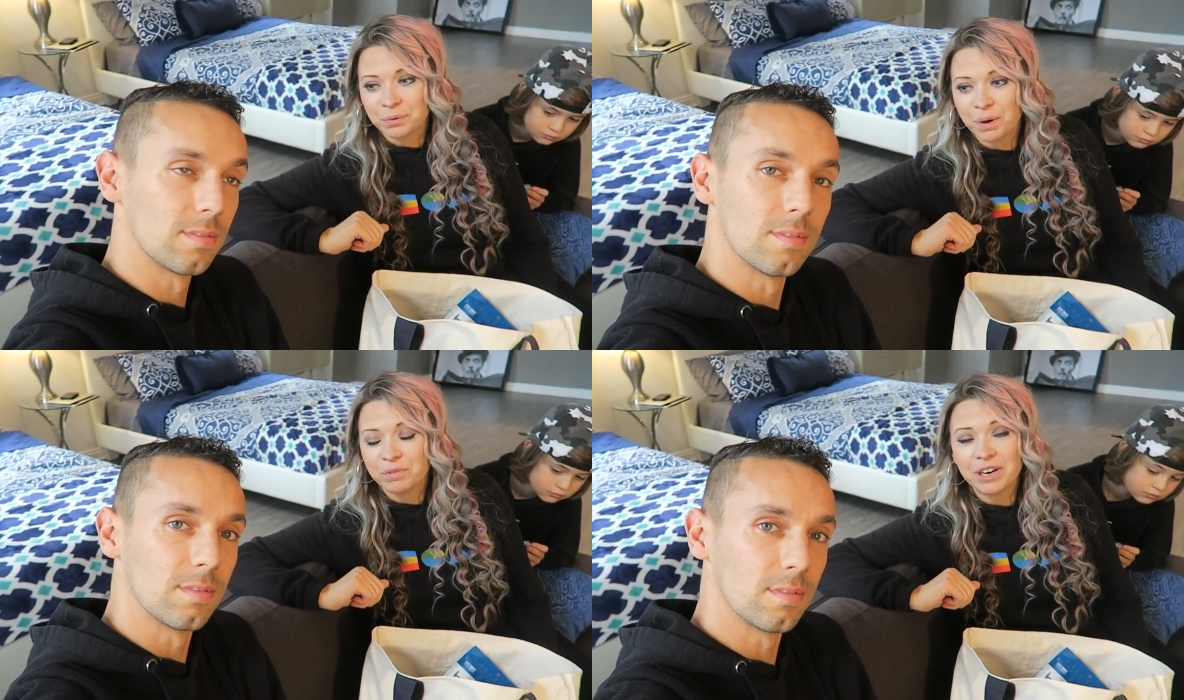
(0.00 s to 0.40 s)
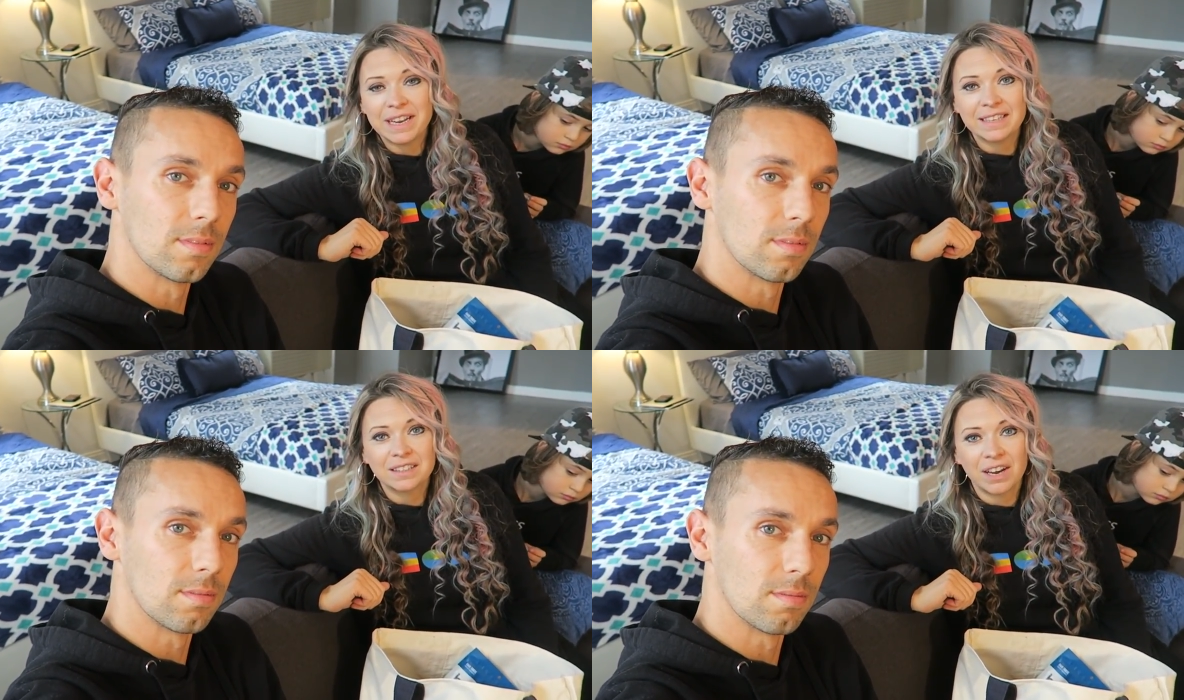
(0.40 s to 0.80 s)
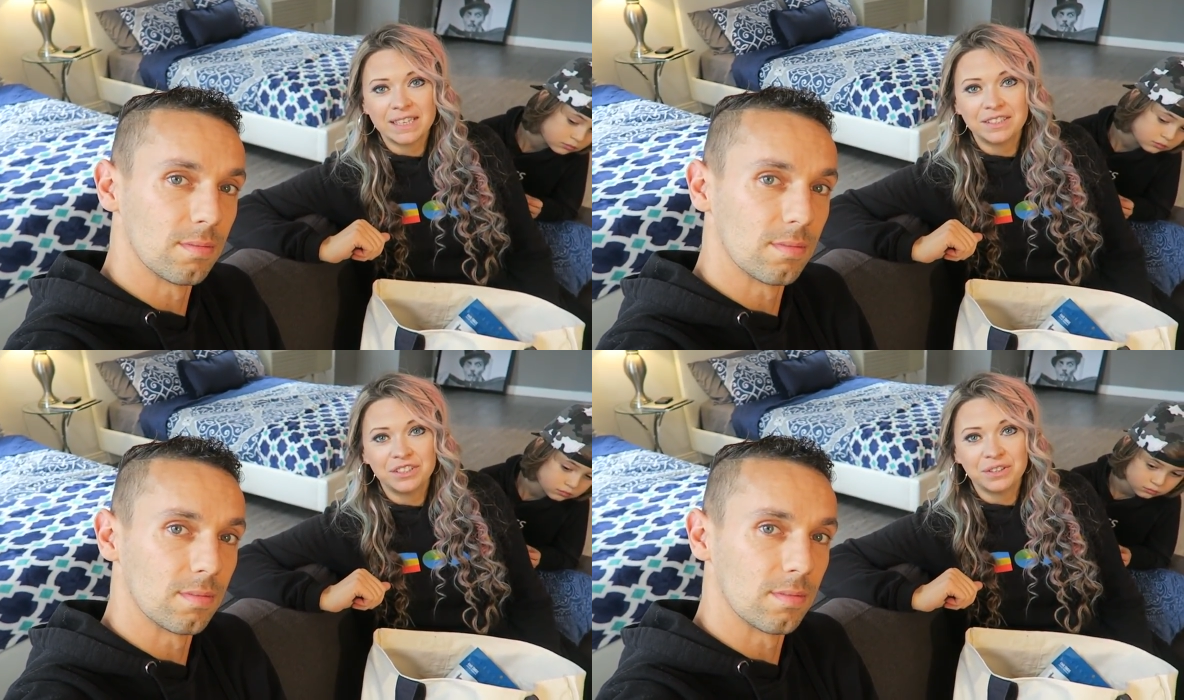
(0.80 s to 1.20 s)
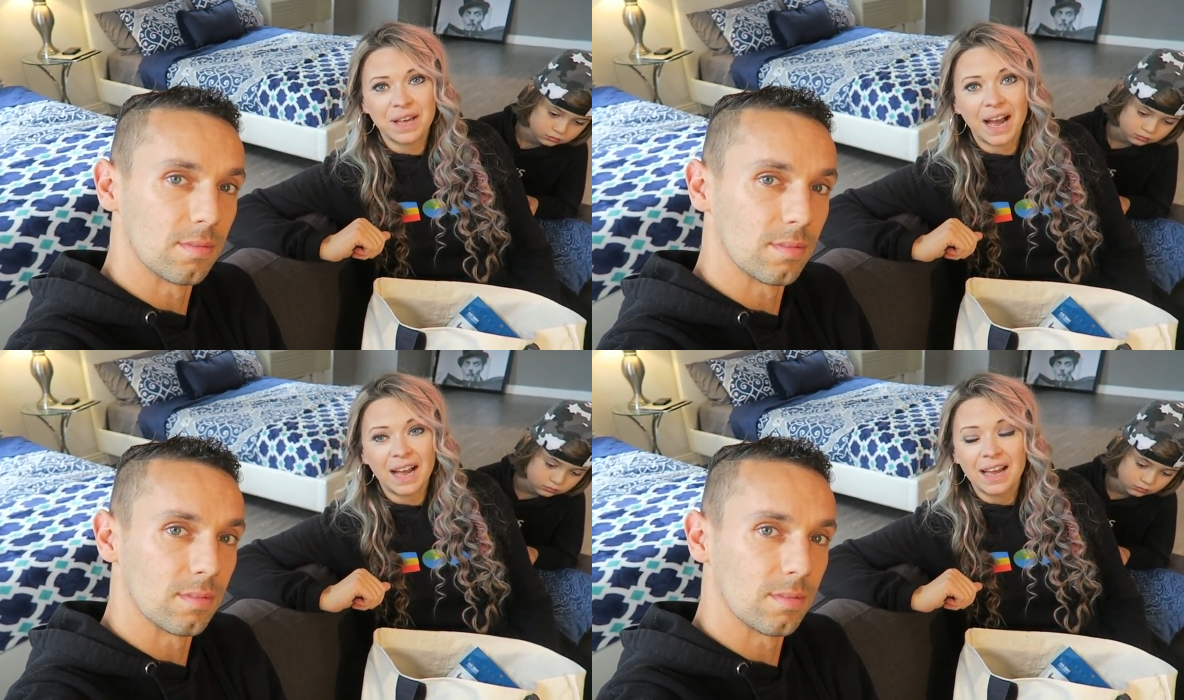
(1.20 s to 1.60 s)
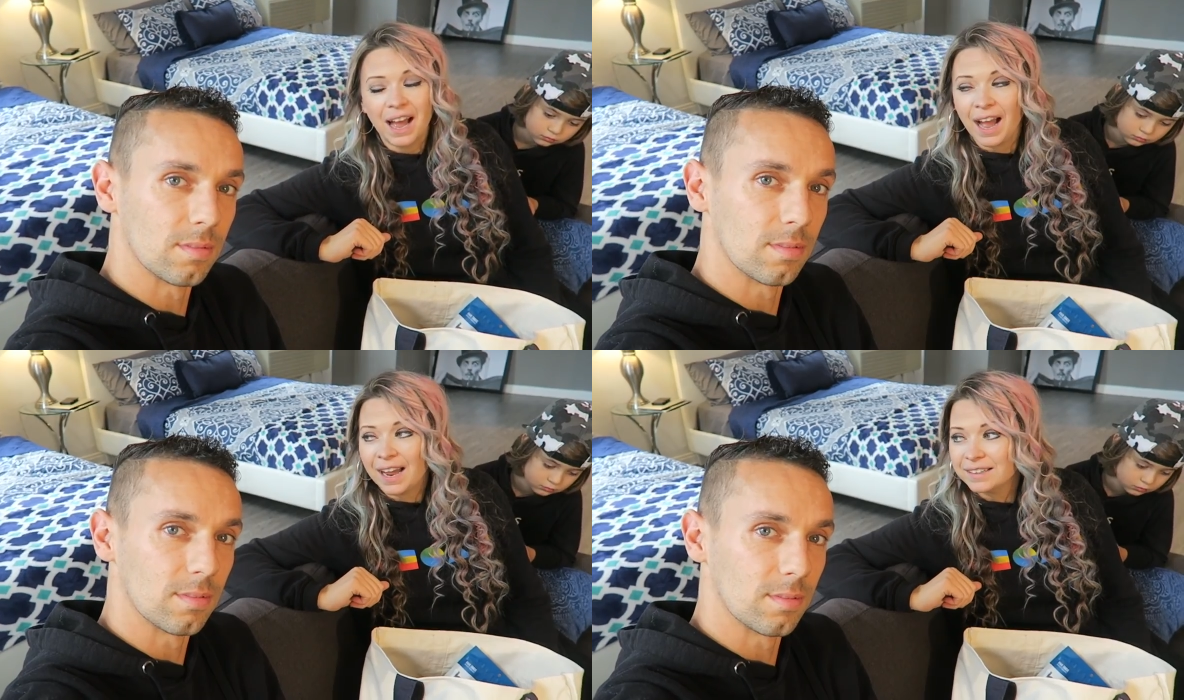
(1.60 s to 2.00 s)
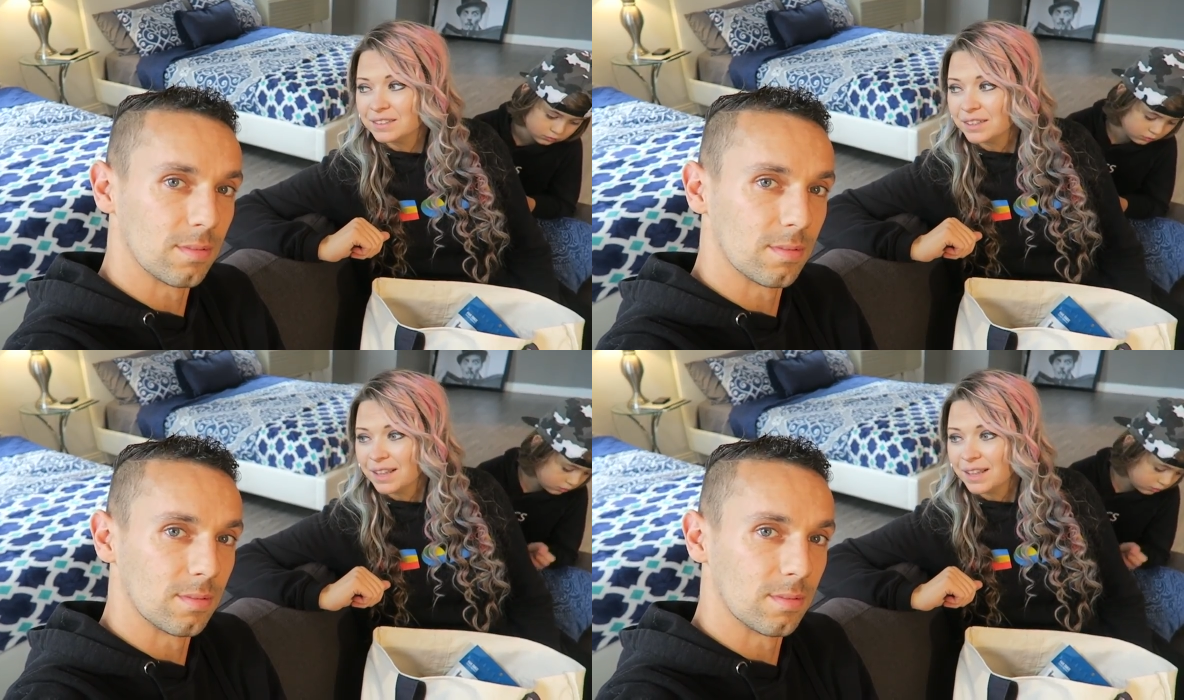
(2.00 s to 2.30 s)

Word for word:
Speaker 1: so we're really excited to do that. And